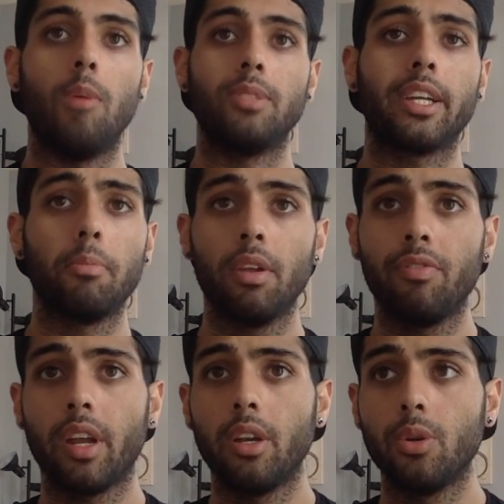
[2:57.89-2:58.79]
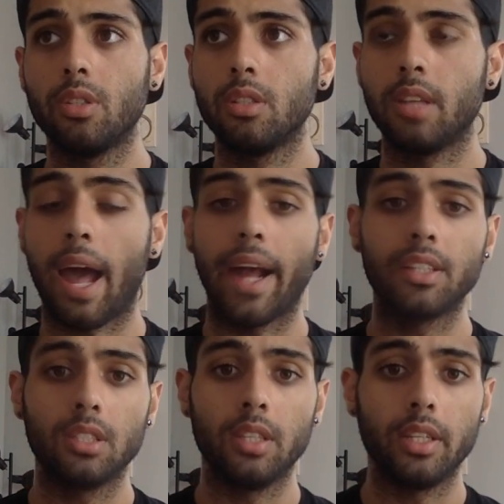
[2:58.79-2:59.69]
Second benefit I noticed is I
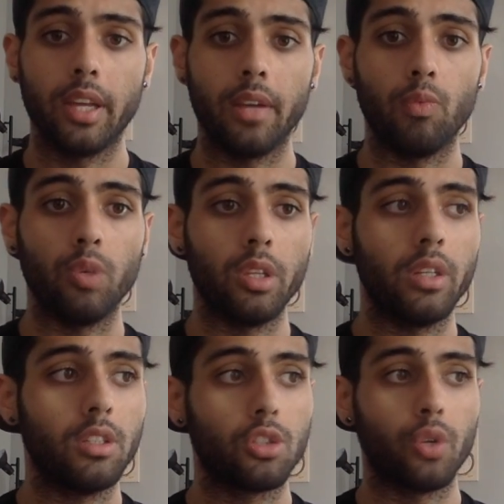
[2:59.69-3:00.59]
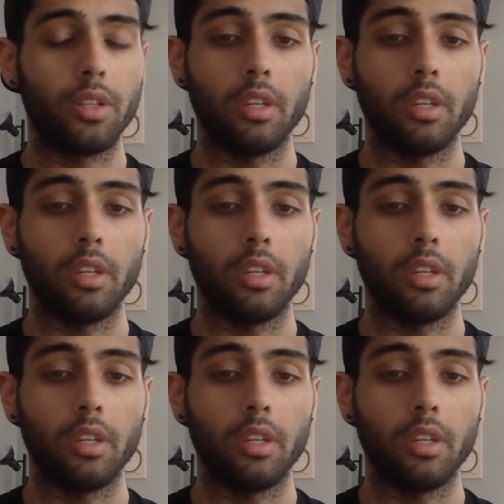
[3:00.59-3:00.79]
actually did get really good strength